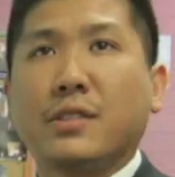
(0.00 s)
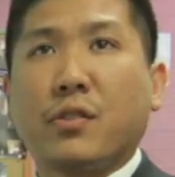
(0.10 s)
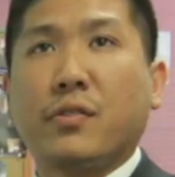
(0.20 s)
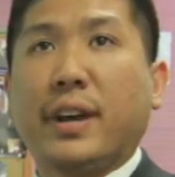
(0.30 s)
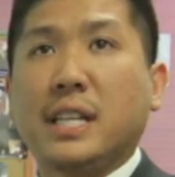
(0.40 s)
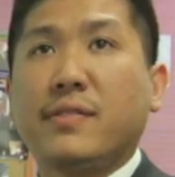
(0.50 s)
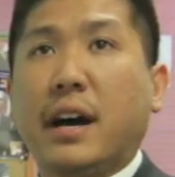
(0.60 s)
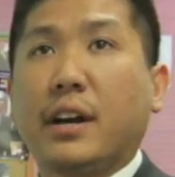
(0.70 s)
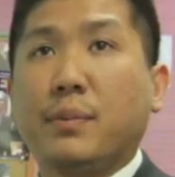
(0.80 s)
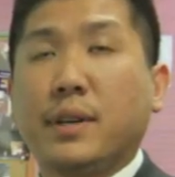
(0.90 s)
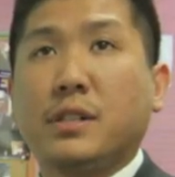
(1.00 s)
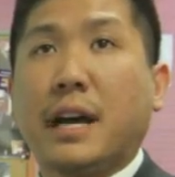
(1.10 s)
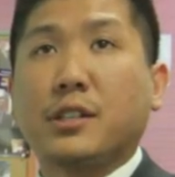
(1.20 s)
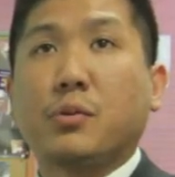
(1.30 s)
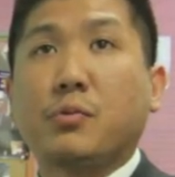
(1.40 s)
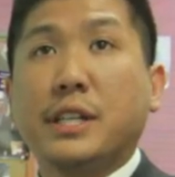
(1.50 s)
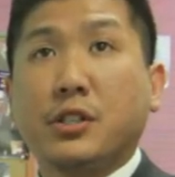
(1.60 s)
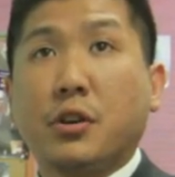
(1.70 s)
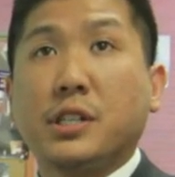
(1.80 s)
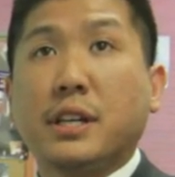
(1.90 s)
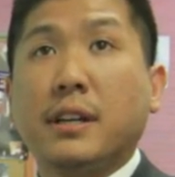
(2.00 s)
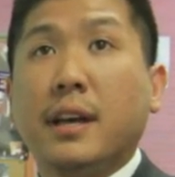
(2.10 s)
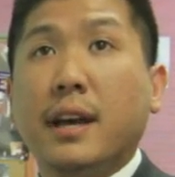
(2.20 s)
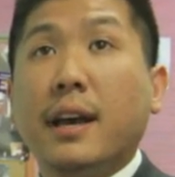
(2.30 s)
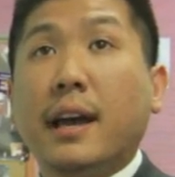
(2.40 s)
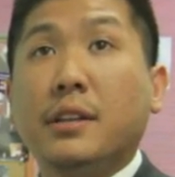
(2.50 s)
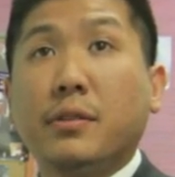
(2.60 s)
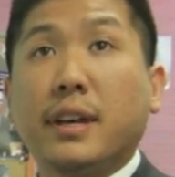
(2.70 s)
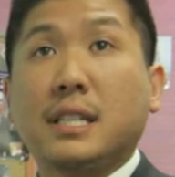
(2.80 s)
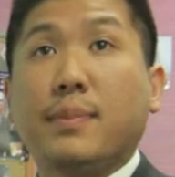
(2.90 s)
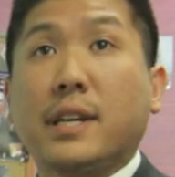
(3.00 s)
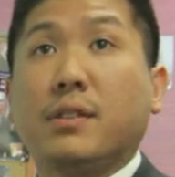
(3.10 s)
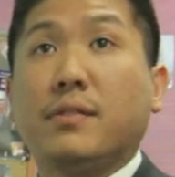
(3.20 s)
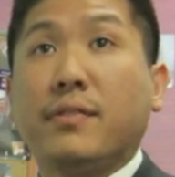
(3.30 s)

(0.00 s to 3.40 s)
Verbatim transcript: things for face value, but to actually research and, and do things based on